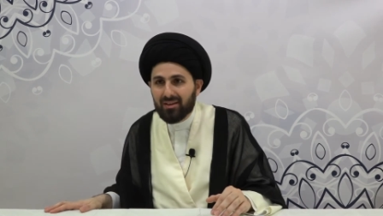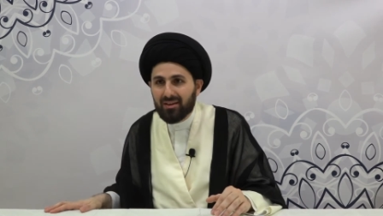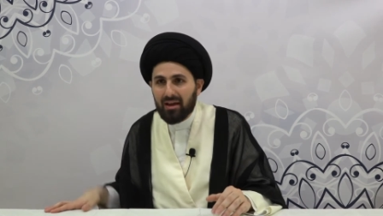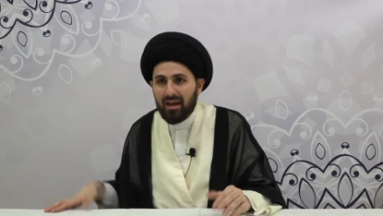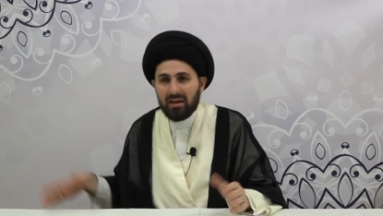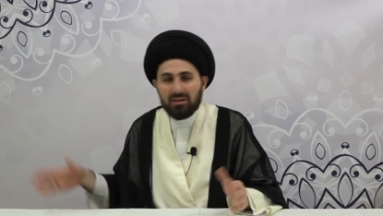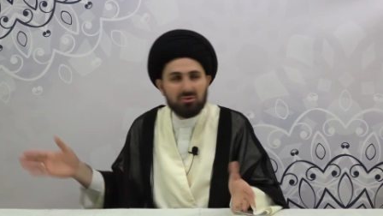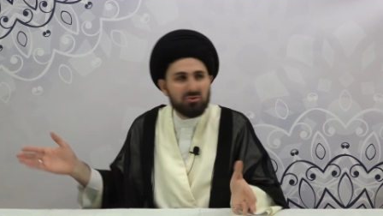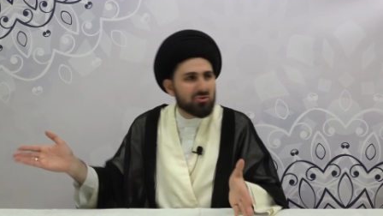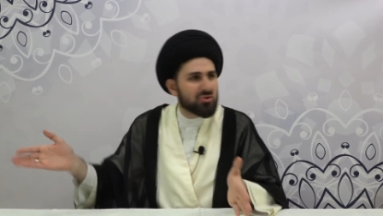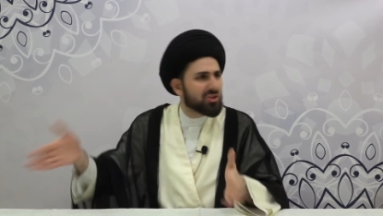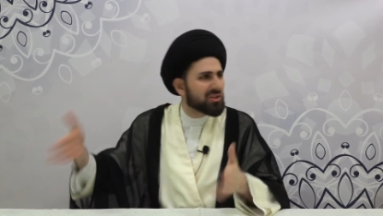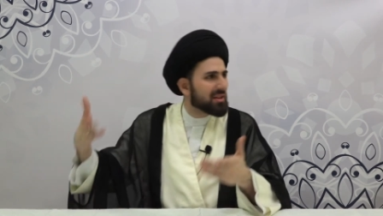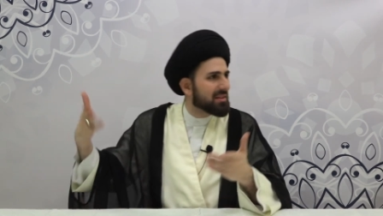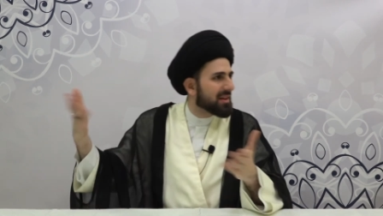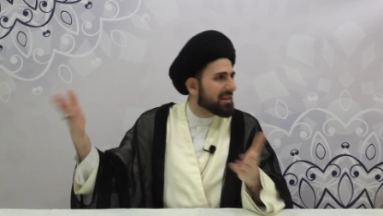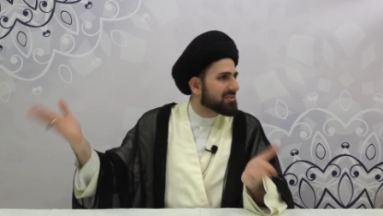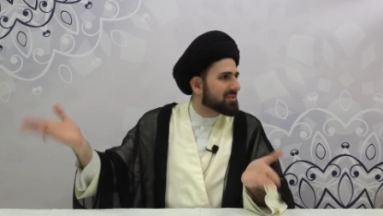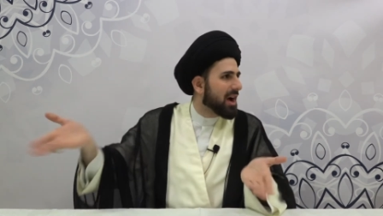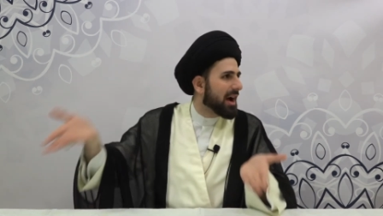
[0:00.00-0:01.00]
and usually
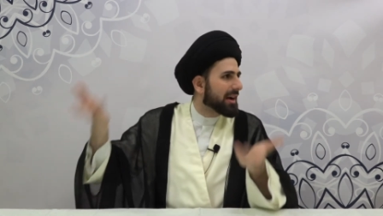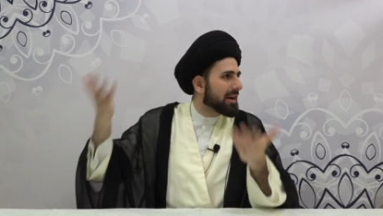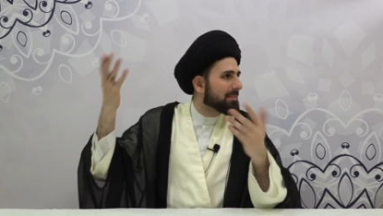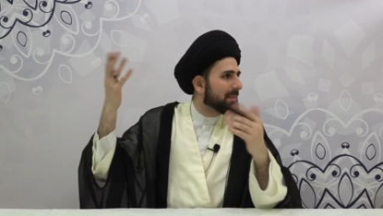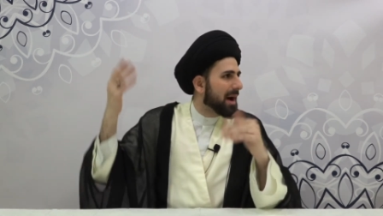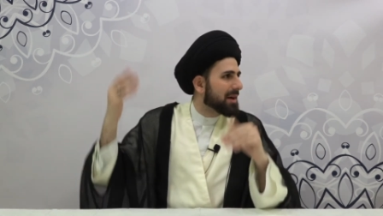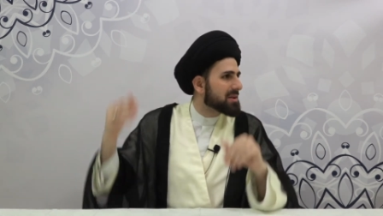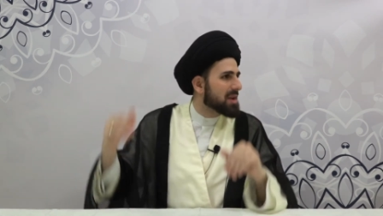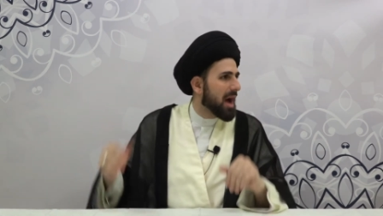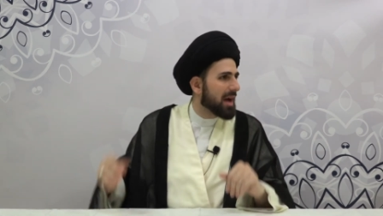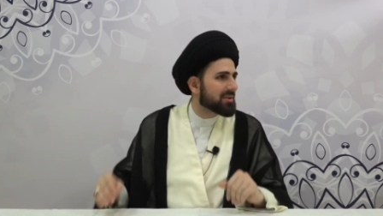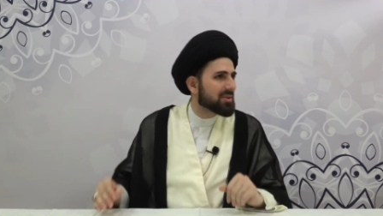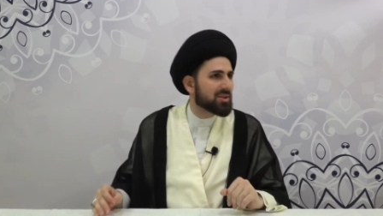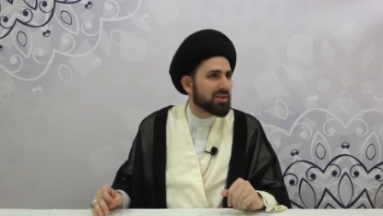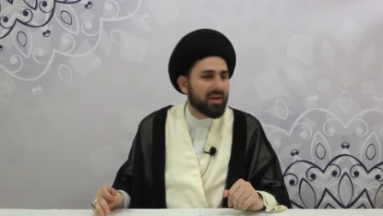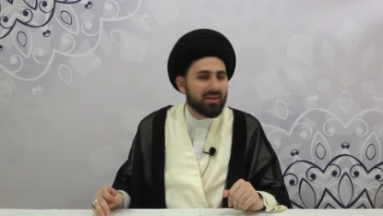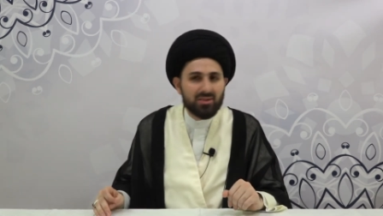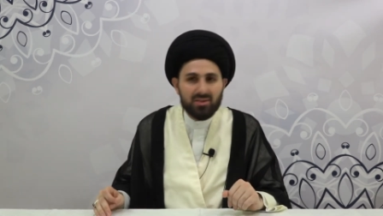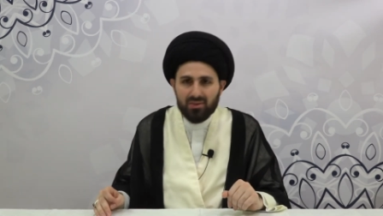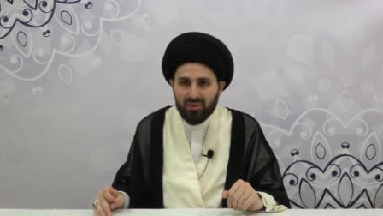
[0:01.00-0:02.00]
they talk about
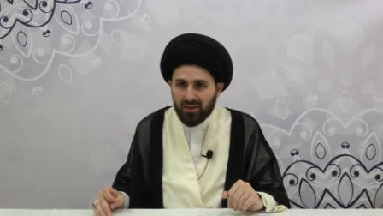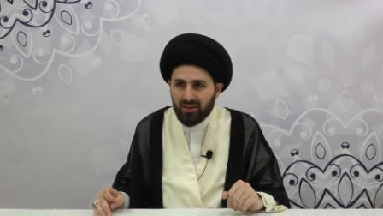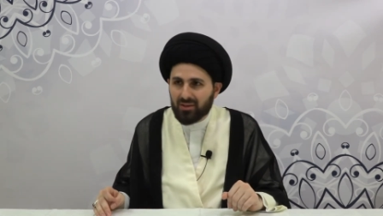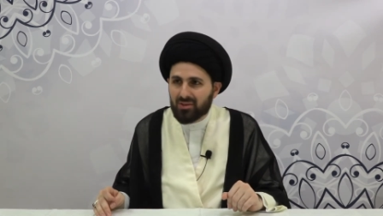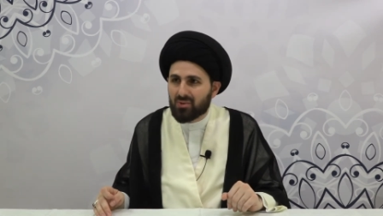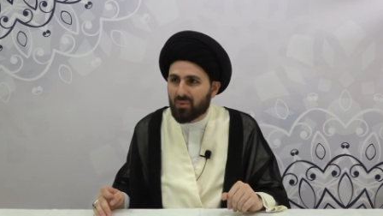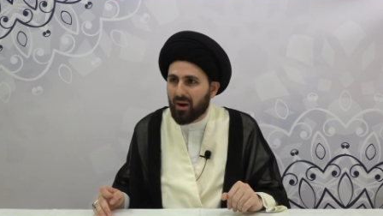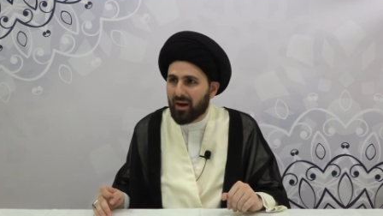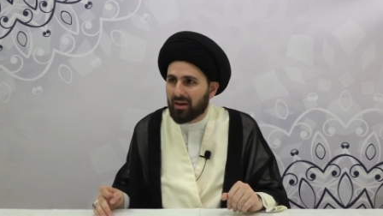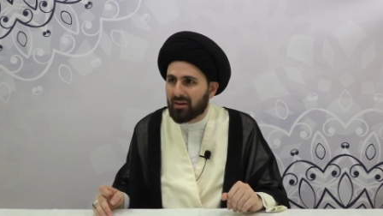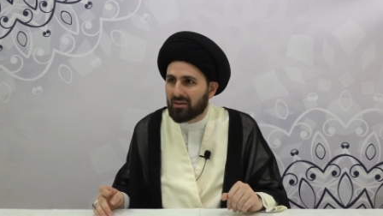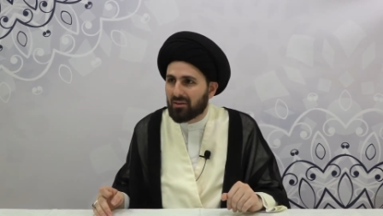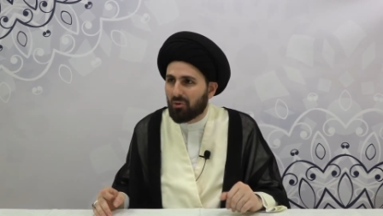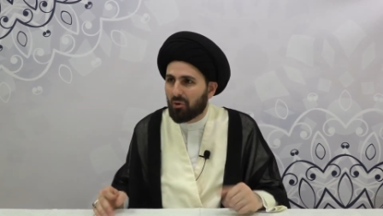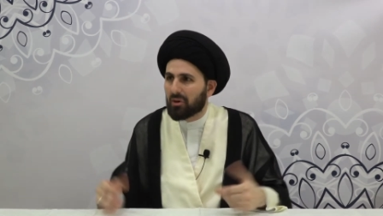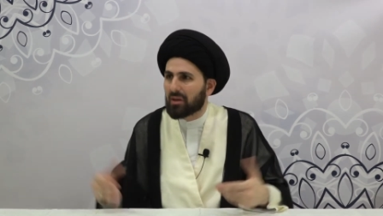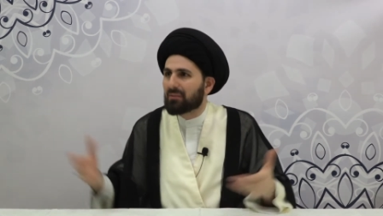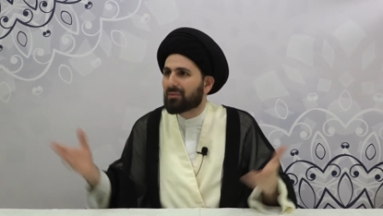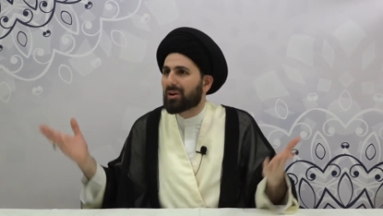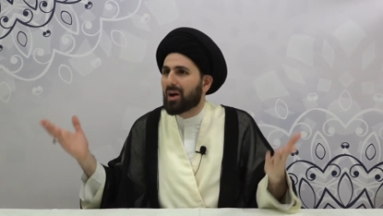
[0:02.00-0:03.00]
nonsense things, right? Or
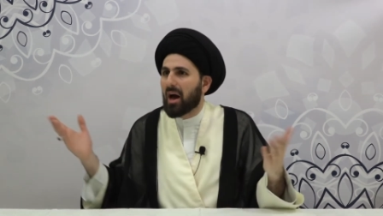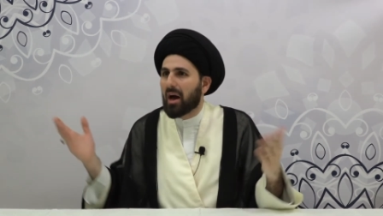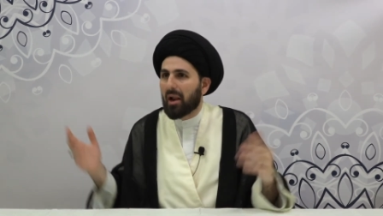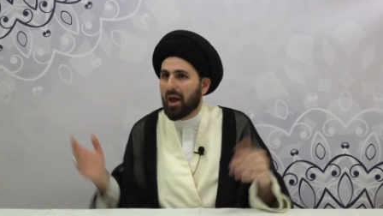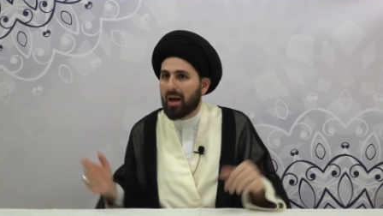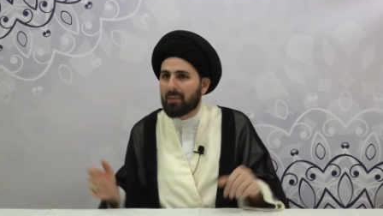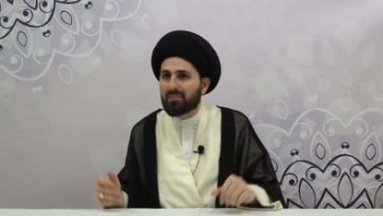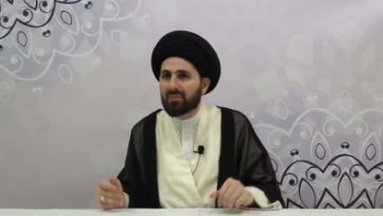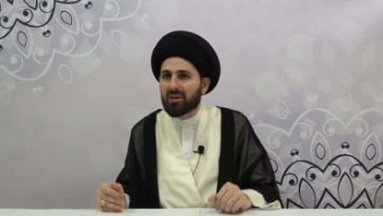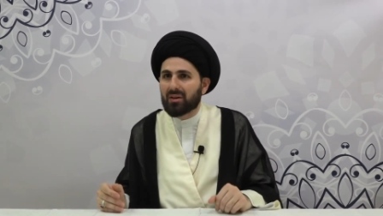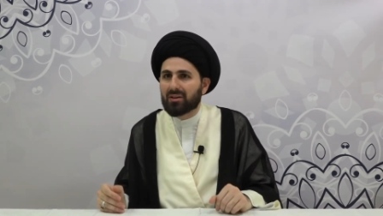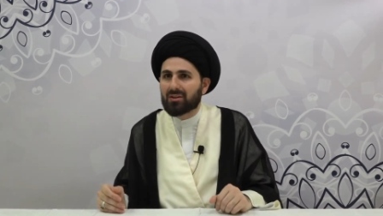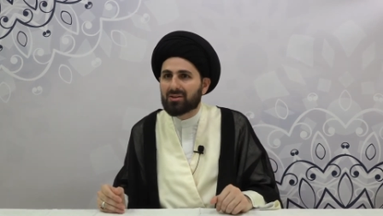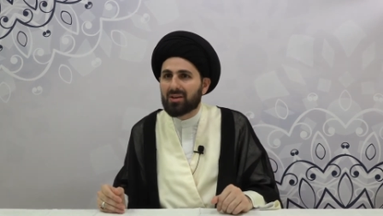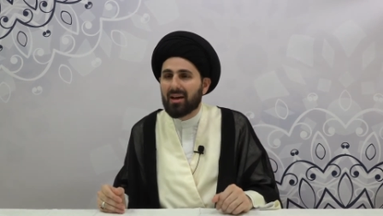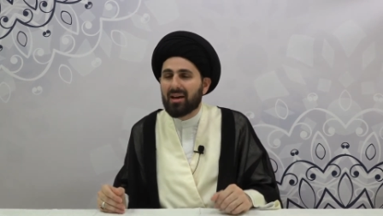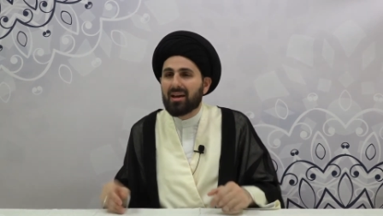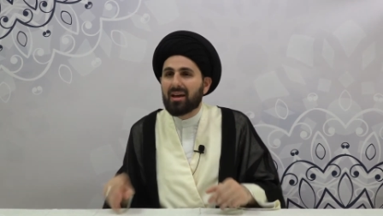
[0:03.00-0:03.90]
even haram things.